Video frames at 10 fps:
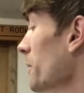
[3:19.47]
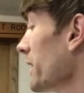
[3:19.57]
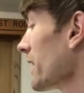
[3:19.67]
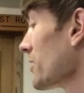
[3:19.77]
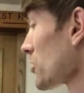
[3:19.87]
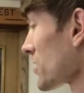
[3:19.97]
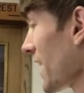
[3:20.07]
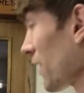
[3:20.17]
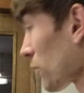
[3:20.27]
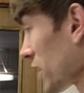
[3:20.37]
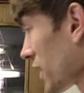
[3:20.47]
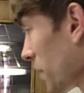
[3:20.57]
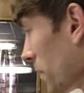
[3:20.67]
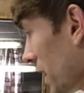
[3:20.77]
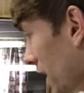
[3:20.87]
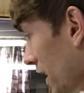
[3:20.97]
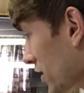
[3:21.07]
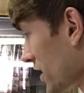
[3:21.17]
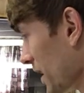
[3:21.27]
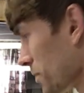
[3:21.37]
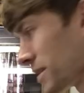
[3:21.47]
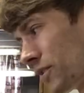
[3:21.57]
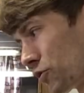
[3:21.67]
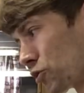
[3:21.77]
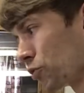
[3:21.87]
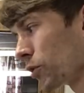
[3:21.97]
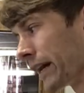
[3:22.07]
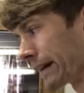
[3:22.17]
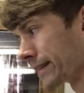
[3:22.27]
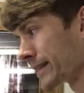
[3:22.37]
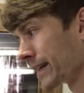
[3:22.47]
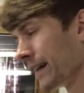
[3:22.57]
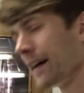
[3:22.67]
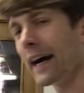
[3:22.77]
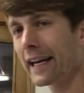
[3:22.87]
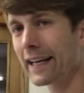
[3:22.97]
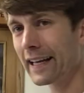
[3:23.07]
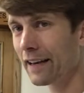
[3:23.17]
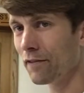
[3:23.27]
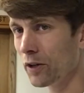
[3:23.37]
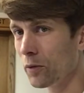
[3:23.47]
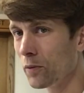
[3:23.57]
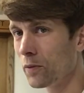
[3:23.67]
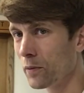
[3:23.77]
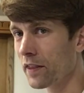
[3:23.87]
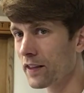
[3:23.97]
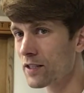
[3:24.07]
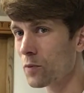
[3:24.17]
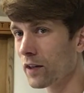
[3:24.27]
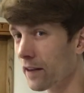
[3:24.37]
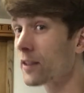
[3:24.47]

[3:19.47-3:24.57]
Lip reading: because there's not really many tips and tricks I can give you with this one.